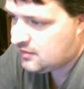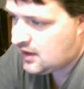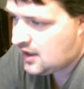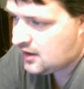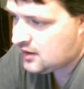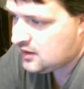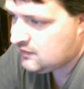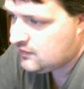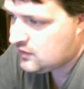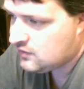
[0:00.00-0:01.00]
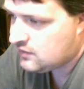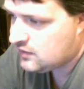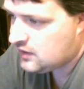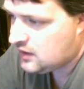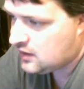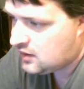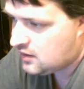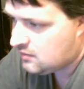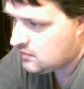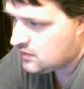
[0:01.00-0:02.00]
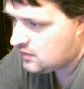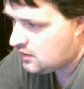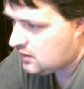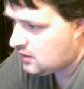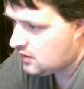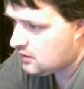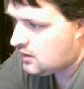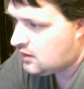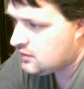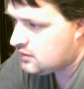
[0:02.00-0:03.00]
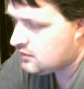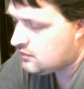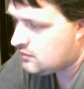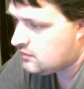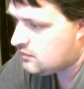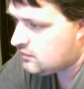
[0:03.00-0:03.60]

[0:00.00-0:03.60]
and higher individual incomes, along the